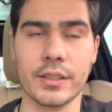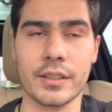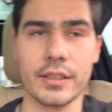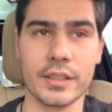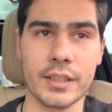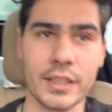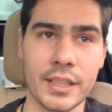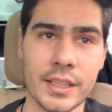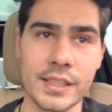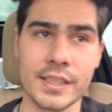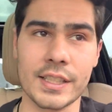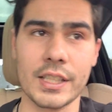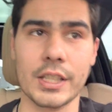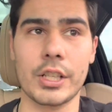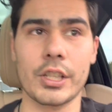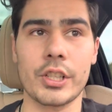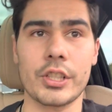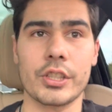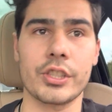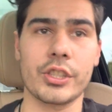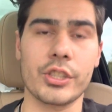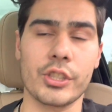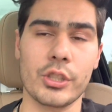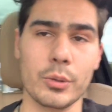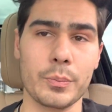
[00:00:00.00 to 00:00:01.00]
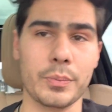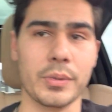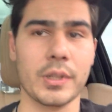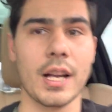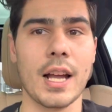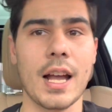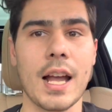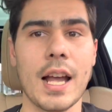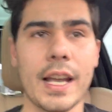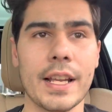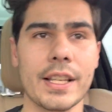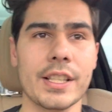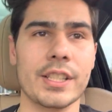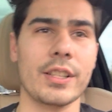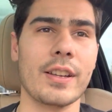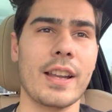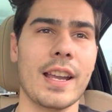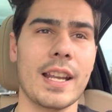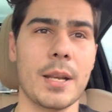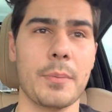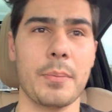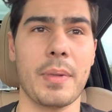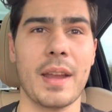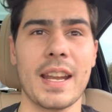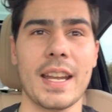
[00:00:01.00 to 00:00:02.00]
considered super high, so I
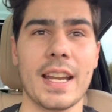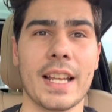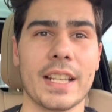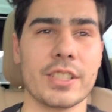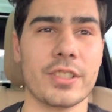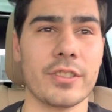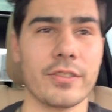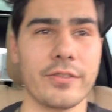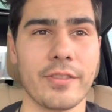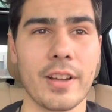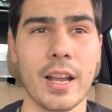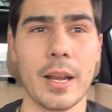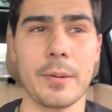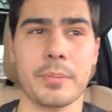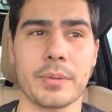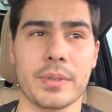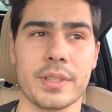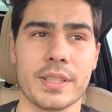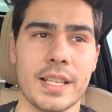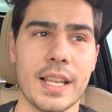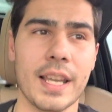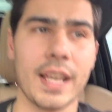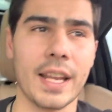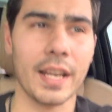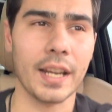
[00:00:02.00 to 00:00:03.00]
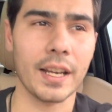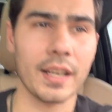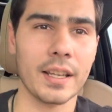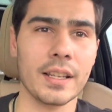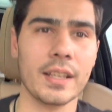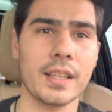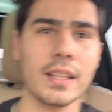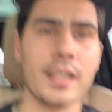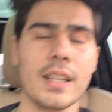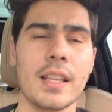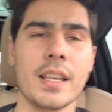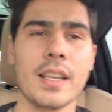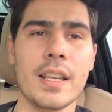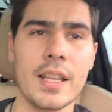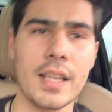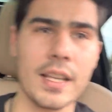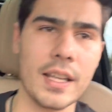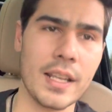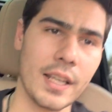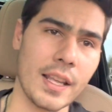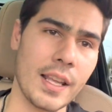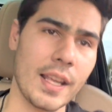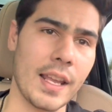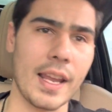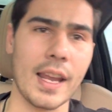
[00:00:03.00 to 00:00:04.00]
had to pay an extra 5%,
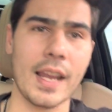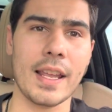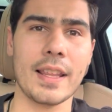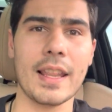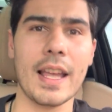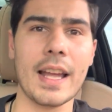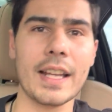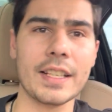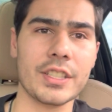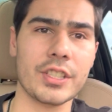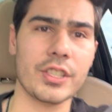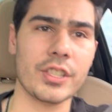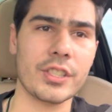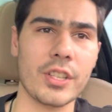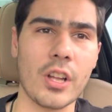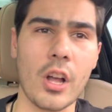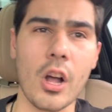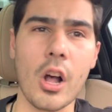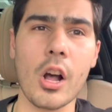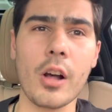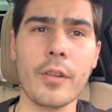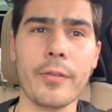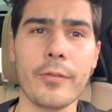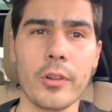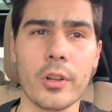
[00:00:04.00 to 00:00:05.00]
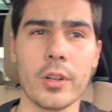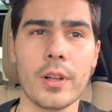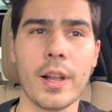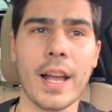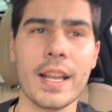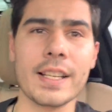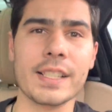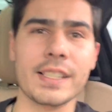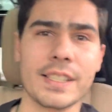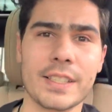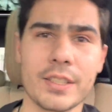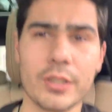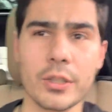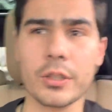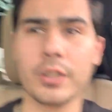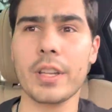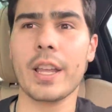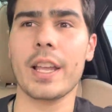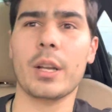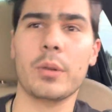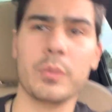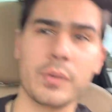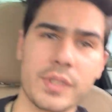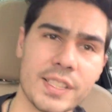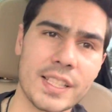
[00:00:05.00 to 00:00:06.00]
and that's just awful. I still
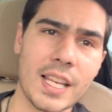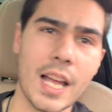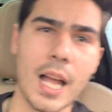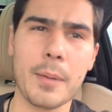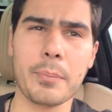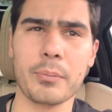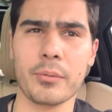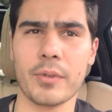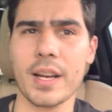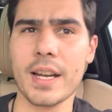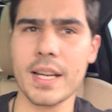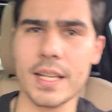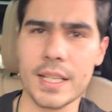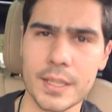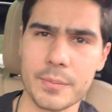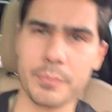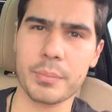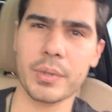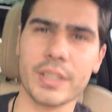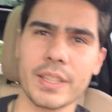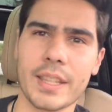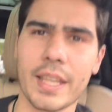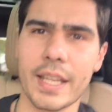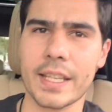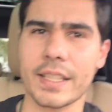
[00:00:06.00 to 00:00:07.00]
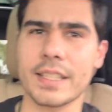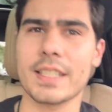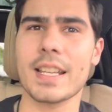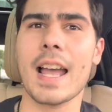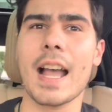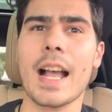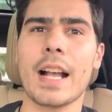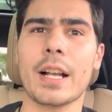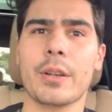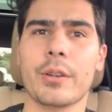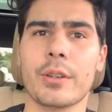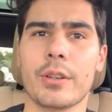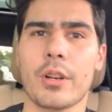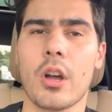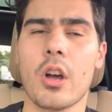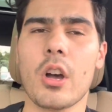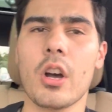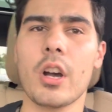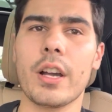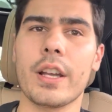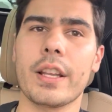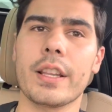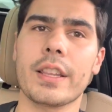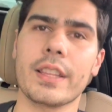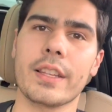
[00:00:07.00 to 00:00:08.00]
was top rated, but they tackled
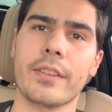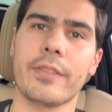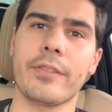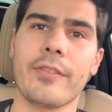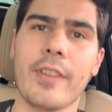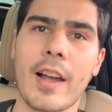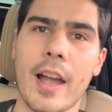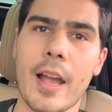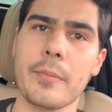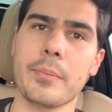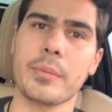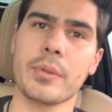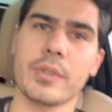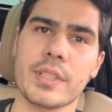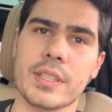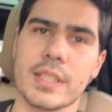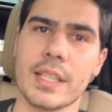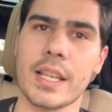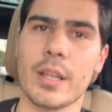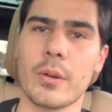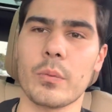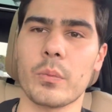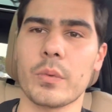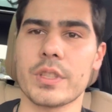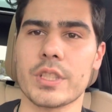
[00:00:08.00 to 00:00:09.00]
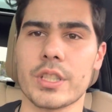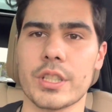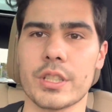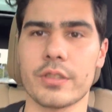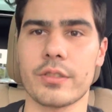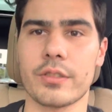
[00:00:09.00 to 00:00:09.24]
on the 5%, which